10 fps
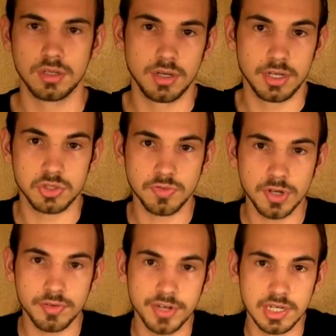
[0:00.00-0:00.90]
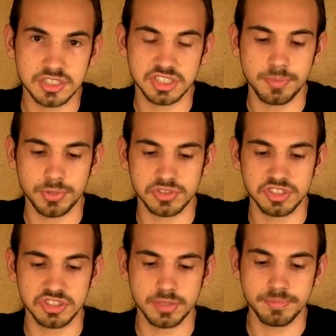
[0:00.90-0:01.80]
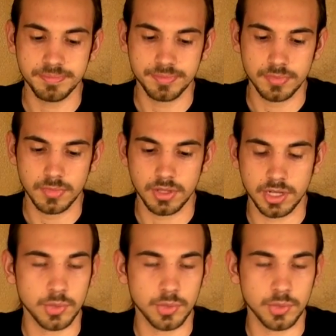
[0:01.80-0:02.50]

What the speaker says: It's overall a very simple system, and